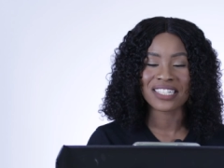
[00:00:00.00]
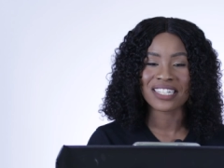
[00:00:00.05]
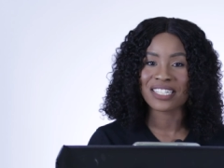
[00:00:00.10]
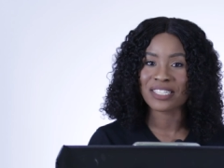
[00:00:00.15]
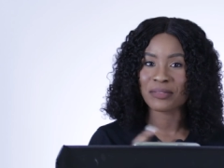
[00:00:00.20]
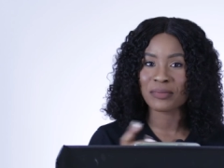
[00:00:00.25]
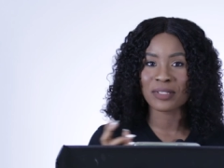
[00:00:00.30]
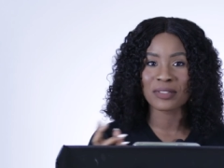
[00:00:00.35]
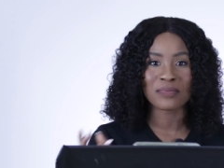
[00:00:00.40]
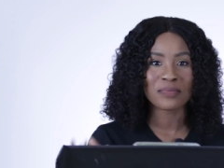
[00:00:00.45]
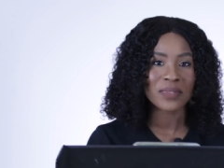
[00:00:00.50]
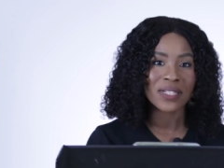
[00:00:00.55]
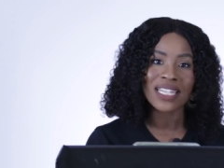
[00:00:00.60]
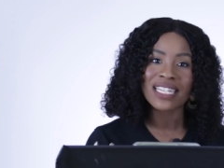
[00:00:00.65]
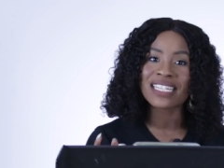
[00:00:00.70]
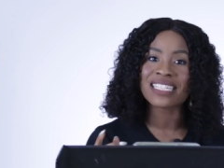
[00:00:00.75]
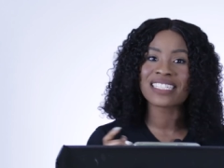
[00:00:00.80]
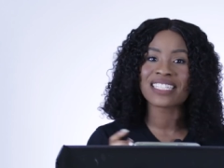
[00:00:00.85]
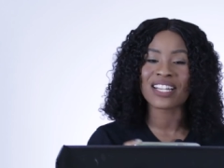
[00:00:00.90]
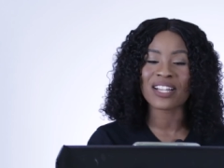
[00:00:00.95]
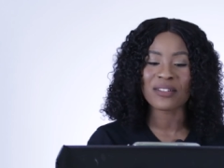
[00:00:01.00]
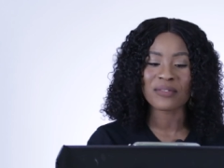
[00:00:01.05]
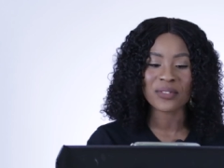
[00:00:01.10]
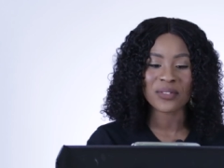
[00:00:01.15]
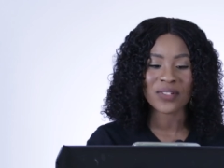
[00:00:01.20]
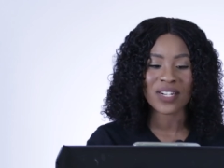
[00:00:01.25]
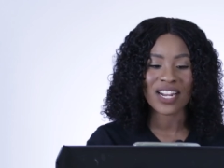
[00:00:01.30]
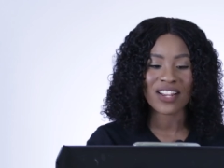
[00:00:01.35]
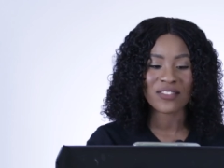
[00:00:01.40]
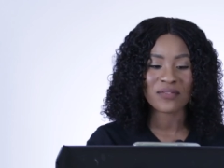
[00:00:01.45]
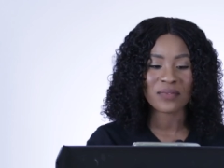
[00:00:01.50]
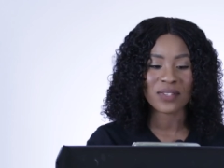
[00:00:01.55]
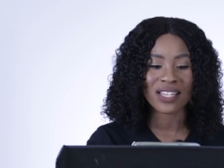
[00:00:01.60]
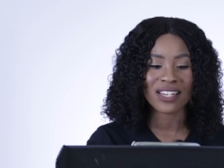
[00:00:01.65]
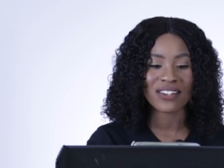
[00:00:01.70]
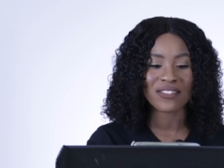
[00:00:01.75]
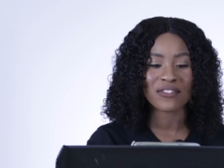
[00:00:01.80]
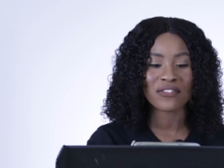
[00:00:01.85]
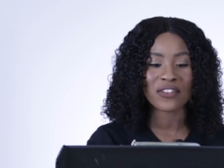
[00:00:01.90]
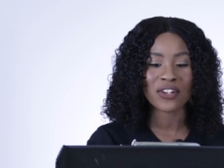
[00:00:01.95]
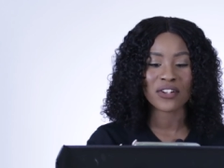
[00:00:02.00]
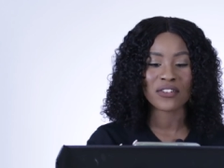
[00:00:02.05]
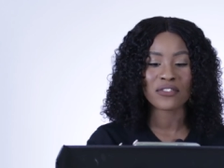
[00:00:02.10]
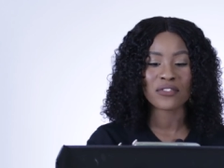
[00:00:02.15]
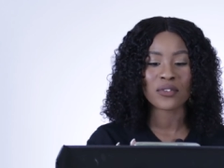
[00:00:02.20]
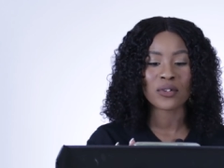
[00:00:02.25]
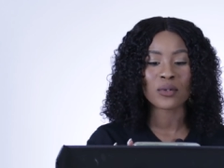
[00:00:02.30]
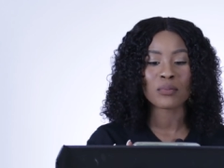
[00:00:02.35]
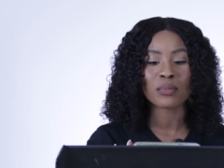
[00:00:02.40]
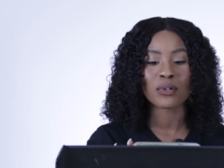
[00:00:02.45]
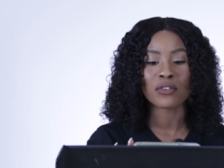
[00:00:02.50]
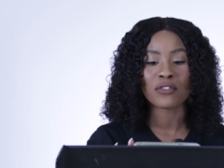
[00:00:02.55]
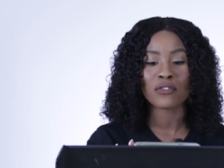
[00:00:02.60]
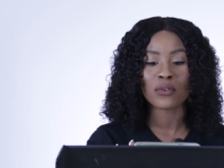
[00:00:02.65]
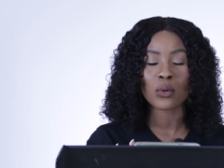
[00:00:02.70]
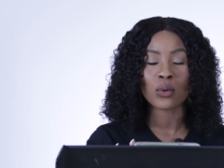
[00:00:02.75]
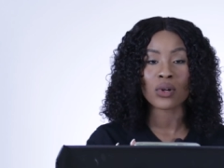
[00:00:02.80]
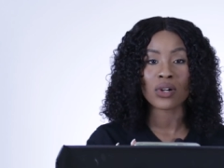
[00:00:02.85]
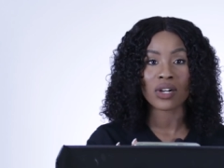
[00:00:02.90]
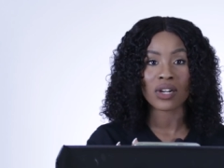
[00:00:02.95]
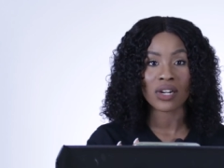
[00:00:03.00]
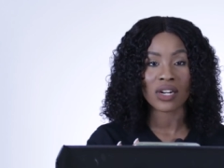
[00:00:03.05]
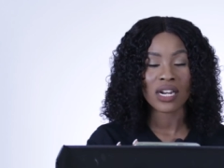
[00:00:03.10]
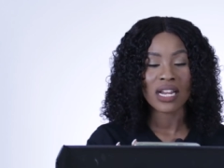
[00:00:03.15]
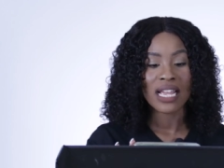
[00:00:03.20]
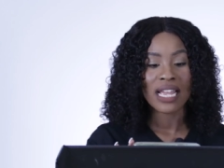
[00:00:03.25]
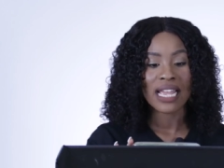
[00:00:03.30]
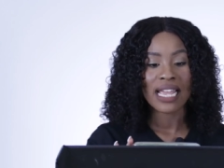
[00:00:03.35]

There's been plenty times where I've been fearful before